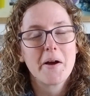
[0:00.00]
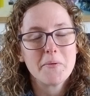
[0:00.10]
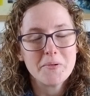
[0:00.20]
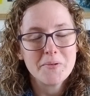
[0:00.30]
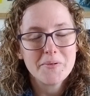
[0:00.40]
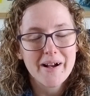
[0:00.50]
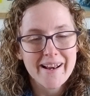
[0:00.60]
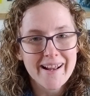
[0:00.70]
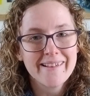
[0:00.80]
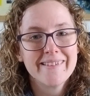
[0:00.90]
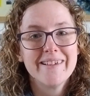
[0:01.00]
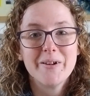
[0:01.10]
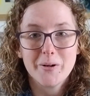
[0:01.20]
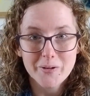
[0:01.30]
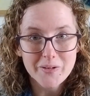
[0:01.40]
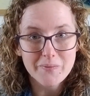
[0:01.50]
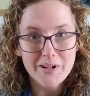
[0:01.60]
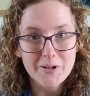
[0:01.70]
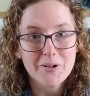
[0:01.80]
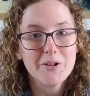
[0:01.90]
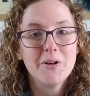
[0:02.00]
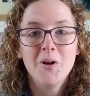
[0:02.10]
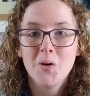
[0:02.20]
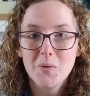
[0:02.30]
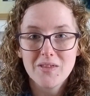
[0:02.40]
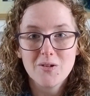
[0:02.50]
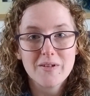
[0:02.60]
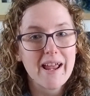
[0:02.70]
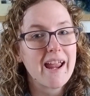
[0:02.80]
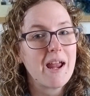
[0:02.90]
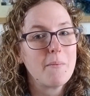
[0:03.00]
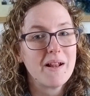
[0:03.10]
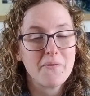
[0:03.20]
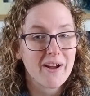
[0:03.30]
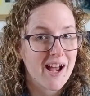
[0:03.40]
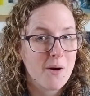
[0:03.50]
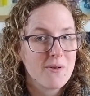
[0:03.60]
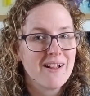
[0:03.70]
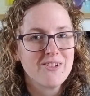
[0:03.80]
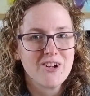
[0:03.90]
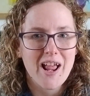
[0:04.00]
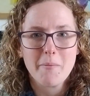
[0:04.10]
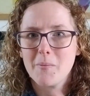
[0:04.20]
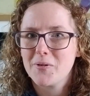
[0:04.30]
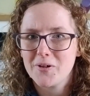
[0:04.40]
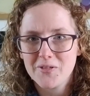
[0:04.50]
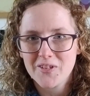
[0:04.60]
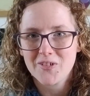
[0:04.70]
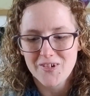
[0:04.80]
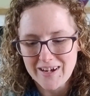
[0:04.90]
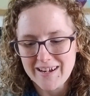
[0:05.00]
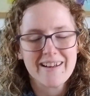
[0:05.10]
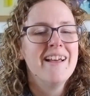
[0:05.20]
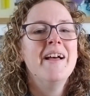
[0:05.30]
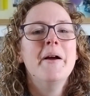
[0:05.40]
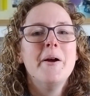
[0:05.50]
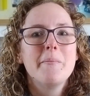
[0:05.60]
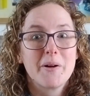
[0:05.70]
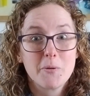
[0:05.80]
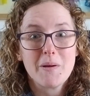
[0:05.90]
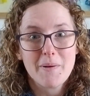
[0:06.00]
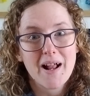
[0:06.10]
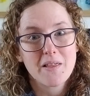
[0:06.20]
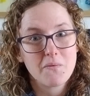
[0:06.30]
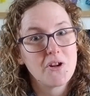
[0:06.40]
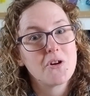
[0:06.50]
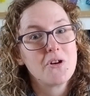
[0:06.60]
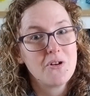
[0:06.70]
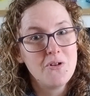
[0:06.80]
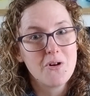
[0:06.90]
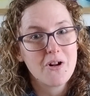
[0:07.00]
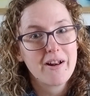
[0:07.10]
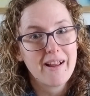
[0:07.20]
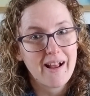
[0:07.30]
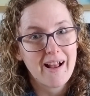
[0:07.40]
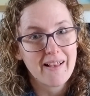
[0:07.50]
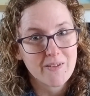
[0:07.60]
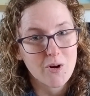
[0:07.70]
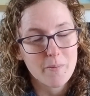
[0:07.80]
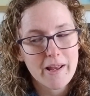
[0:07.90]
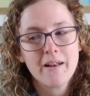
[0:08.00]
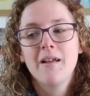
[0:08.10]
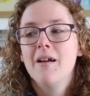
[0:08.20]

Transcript: I will announce it on the video with your name, and if I can't pronounce your name, I'll put it on the screen, but it will be part of the video, not as a comment.